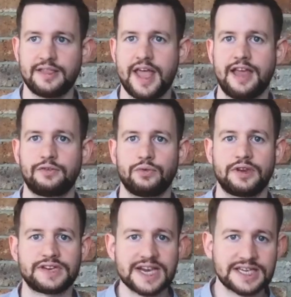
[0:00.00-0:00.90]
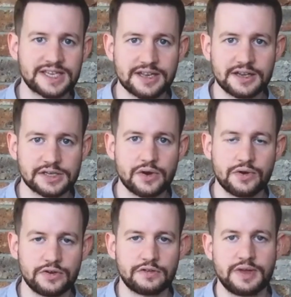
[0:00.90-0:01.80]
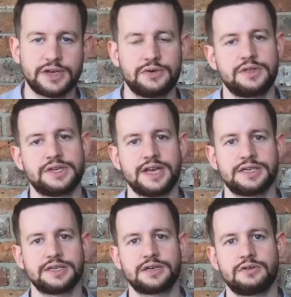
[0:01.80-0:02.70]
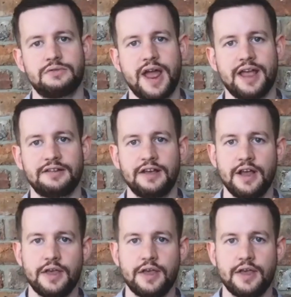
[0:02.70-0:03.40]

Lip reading: There's all the testing that's gone on to make sure the data's correct.